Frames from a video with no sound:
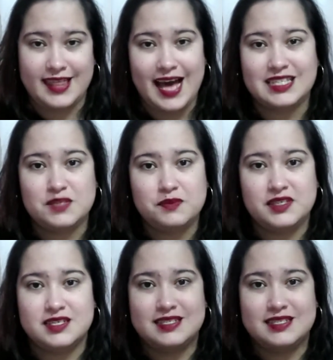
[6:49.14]
That's
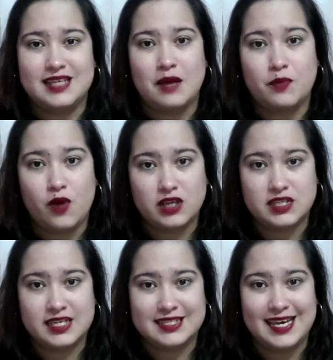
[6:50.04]
because that
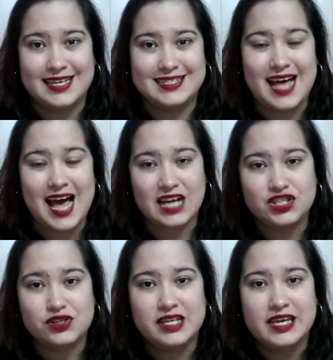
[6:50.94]
project is
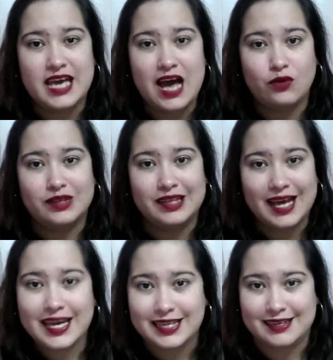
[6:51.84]
actually
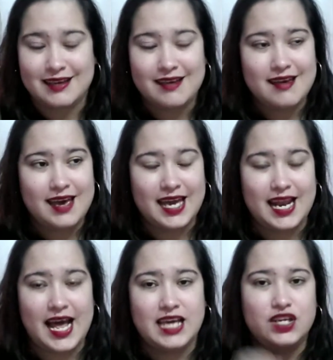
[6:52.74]
outlined and
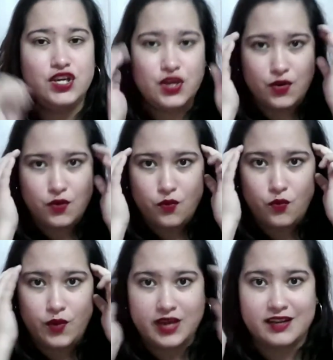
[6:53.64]
I
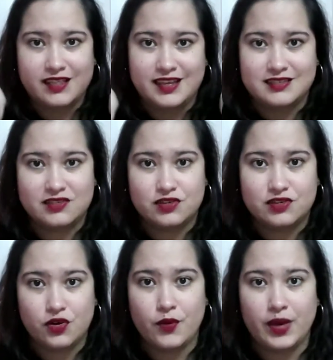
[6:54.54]
know where things are
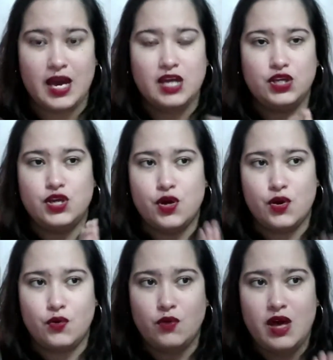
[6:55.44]
going. I
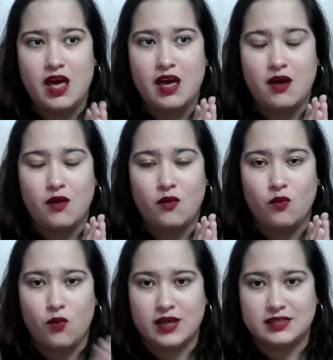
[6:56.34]
know
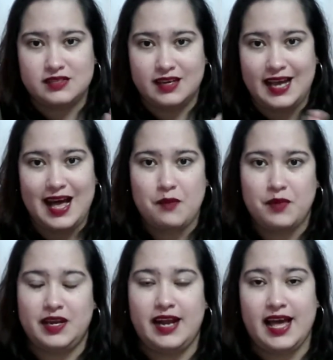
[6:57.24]
what's gonna
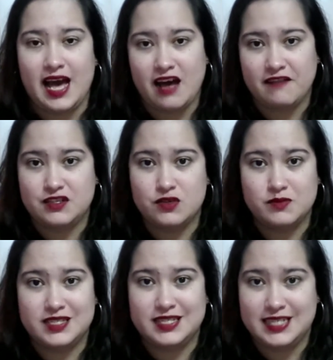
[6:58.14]
happen and I have
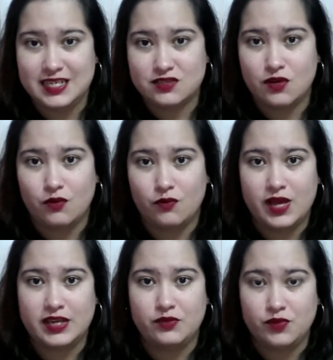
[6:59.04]
some scenes
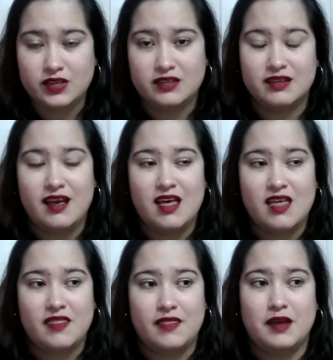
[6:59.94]
already written
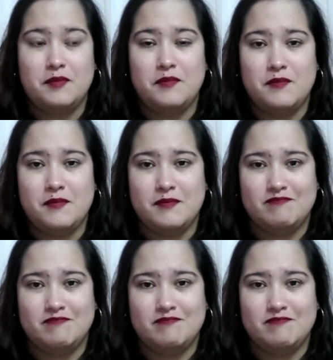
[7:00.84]
then